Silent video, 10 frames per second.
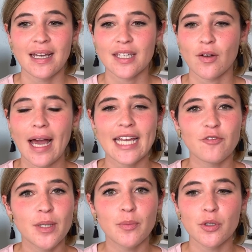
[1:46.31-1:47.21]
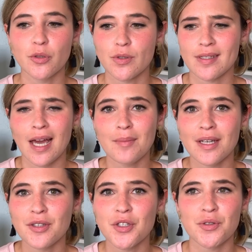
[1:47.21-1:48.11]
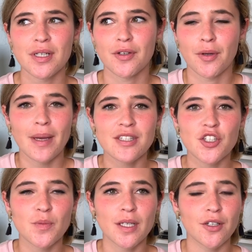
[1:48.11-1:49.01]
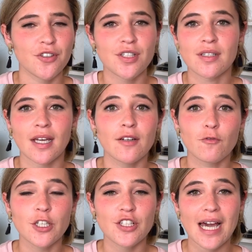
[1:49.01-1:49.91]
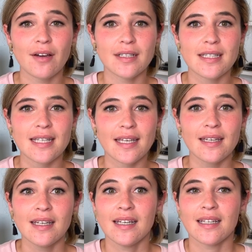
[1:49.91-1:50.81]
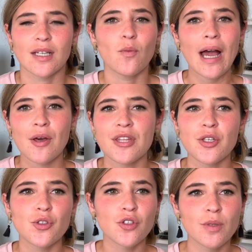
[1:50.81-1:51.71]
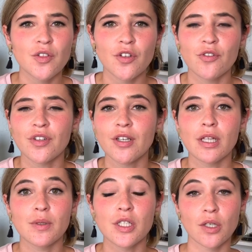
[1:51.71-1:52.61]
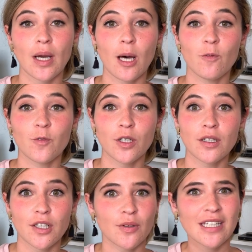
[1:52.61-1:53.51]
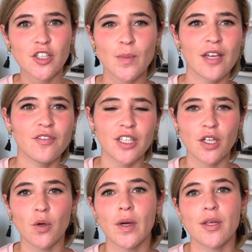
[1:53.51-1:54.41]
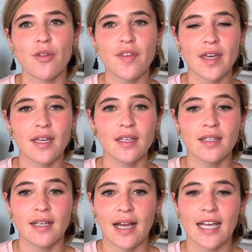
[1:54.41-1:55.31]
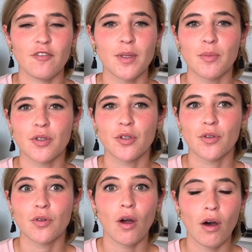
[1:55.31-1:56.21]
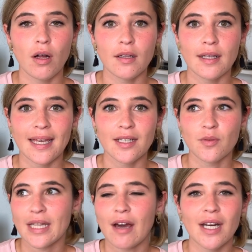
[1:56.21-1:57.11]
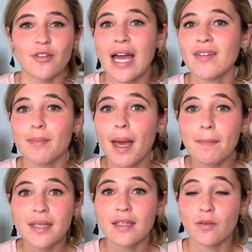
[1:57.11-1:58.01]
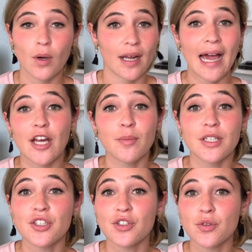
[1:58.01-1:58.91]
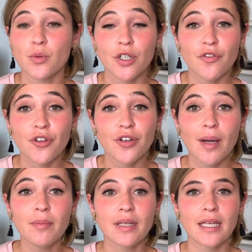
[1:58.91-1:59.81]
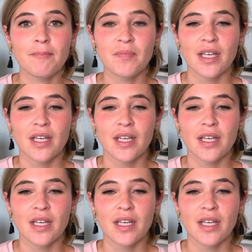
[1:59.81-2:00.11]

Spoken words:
You know, I have people who stop me on the street or message me or just kind of reach out and say like, wow, thank you so much for your video. That was so helpful. You know, here's my video. What do you think? I have people who call and without ever having met me, want to hire me to do work for their company.